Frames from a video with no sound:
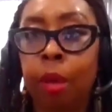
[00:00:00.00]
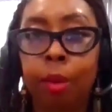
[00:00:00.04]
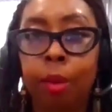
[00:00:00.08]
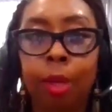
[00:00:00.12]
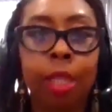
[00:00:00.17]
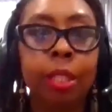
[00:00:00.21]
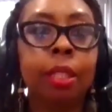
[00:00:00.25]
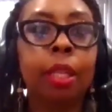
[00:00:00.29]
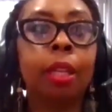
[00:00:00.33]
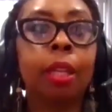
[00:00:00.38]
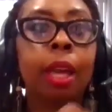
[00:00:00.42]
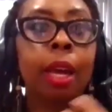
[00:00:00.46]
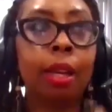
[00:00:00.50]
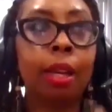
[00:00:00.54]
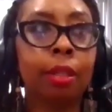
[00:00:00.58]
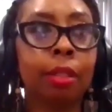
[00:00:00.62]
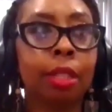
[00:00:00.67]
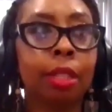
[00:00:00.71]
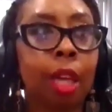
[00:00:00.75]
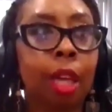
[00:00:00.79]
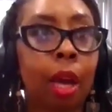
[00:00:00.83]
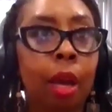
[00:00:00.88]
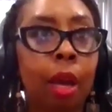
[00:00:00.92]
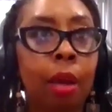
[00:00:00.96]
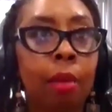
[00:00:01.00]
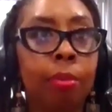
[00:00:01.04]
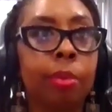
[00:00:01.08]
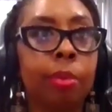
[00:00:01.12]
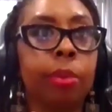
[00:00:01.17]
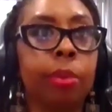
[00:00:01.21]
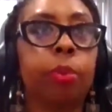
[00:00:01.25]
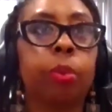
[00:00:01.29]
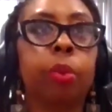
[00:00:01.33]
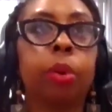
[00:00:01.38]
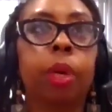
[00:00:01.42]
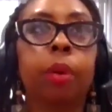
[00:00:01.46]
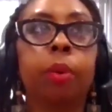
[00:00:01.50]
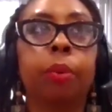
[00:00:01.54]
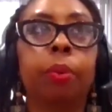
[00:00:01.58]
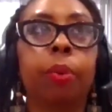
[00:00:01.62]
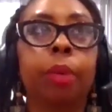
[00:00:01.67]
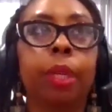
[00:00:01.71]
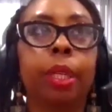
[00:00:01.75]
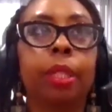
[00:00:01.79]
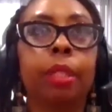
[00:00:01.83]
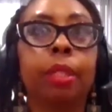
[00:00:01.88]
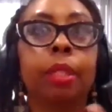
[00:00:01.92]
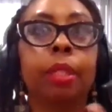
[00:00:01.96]
Because a lot of times what
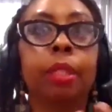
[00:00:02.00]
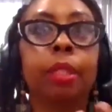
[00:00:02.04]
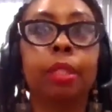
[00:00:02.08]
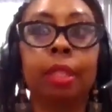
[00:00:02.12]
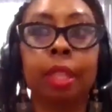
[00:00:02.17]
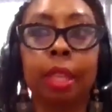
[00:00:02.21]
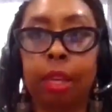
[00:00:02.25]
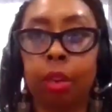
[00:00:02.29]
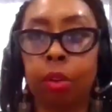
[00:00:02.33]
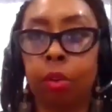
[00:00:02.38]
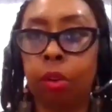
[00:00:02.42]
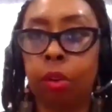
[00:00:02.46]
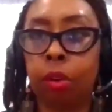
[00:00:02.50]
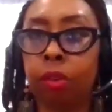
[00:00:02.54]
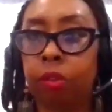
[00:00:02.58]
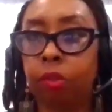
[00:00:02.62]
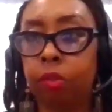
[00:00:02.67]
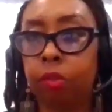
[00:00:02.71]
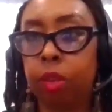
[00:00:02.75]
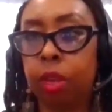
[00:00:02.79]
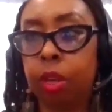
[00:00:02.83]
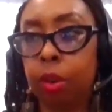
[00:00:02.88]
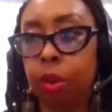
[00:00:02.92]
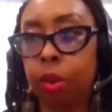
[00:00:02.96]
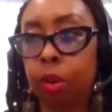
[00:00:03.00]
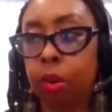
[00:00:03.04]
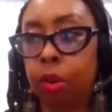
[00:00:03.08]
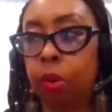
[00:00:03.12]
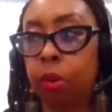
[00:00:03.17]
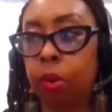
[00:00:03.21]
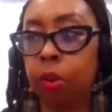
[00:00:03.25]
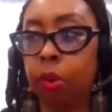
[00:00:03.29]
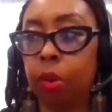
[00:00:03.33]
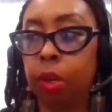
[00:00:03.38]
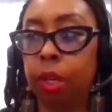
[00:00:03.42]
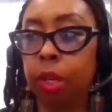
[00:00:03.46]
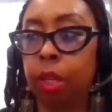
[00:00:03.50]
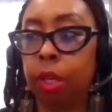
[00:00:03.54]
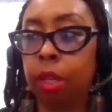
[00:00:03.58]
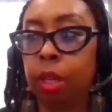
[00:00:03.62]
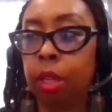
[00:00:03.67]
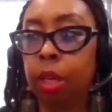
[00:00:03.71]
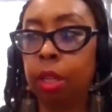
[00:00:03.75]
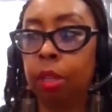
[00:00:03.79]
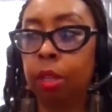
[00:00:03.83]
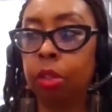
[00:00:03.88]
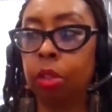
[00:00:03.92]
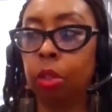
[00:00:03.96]
we see or feel on
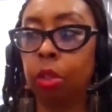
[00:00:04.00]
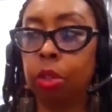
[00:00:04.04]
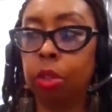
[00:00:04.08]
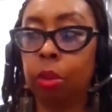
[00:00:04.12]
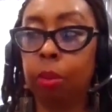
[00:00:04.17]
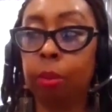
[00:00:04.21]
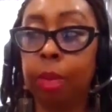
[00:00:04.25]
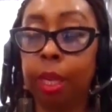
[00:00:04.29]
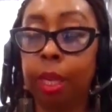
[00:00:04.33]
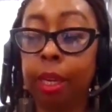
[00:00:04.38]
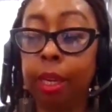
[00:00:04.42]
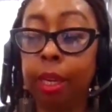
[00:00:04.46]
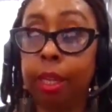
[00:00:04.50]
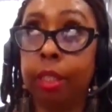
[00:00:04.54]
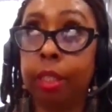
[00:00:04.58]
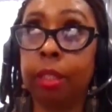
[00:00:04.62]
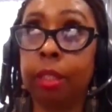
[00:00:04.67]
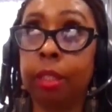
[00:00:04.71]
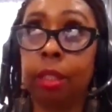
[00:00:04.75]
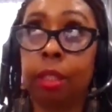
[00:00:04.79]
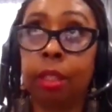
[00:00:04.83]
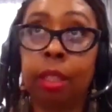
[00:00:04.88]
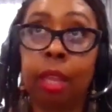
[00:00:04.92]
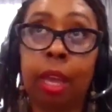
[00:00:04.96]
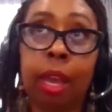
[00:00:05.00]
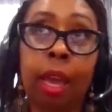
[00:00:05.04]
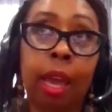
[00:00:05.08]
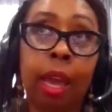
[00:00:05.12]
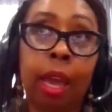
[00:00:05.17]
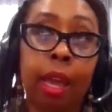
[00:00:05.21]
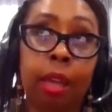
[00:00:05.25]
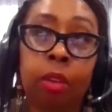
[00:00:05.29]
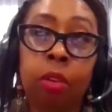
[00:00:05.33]
social media is that,